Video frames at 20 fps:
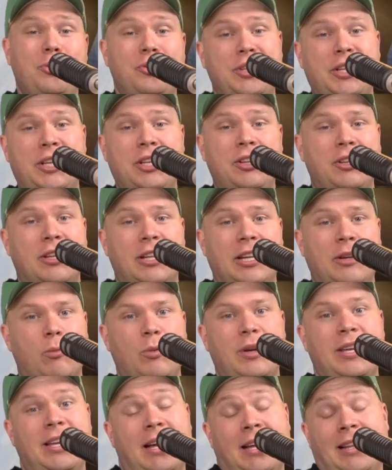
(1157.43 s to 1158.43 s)
TILLN, and we
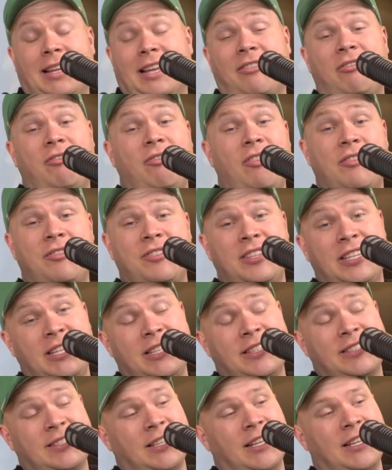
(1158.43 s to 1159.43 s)
got like 15
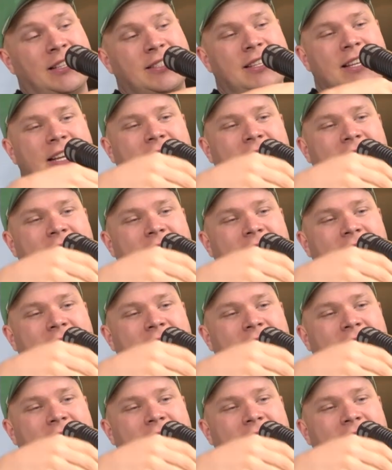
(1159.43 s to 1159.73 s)
cents.